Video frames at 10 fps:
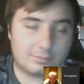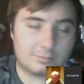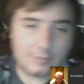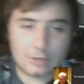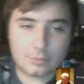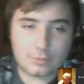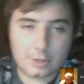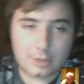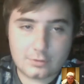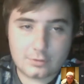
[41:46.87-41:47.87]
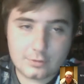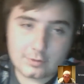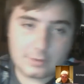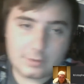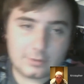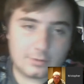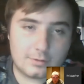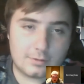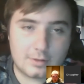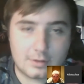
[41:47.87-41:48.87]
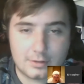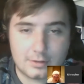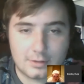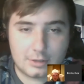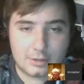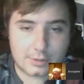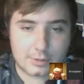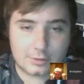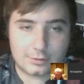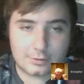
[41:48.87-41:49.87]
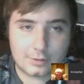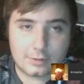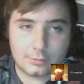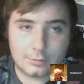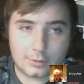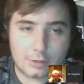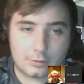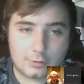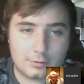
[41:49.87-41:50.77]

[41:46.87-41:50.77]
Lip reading: McCutchen, just because Andrew McCutchen's Andrew McCutchen,